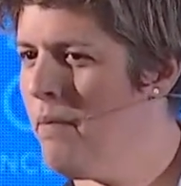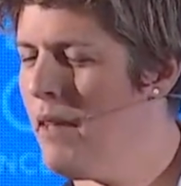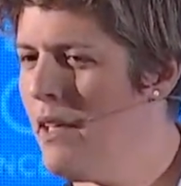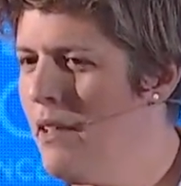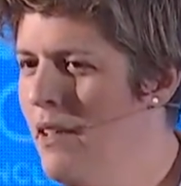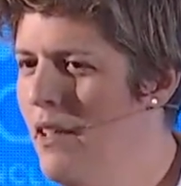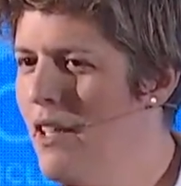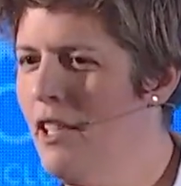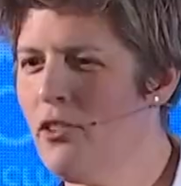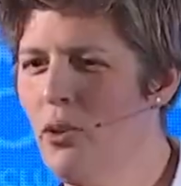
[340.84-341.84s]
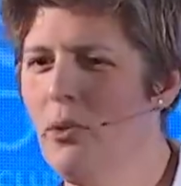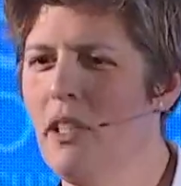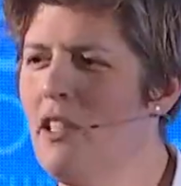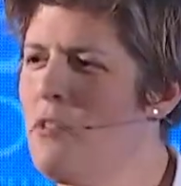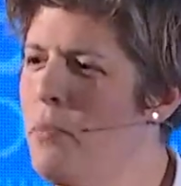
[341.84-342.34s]
That it's
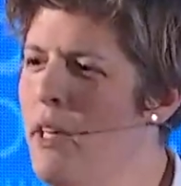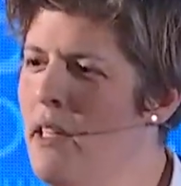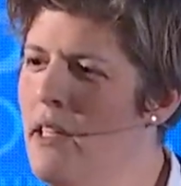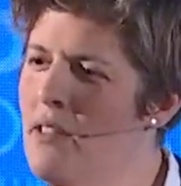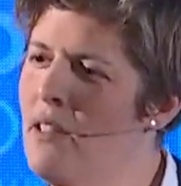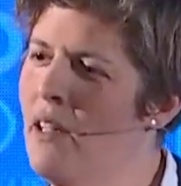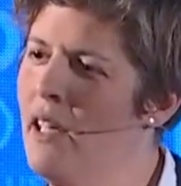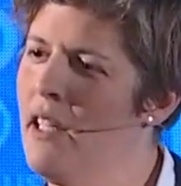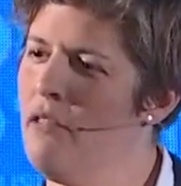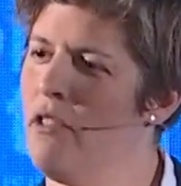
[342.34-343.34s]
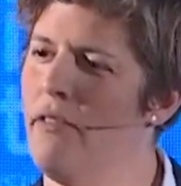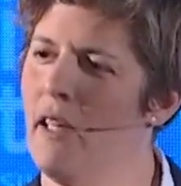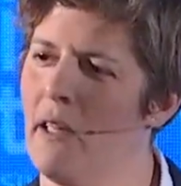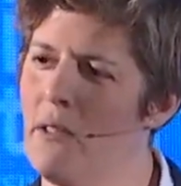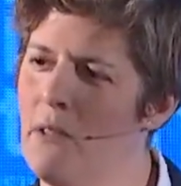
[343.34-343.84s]
only as bright as the light it
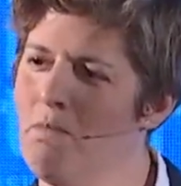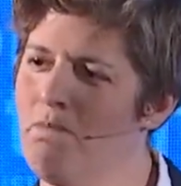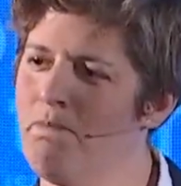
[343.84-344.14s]
reflects.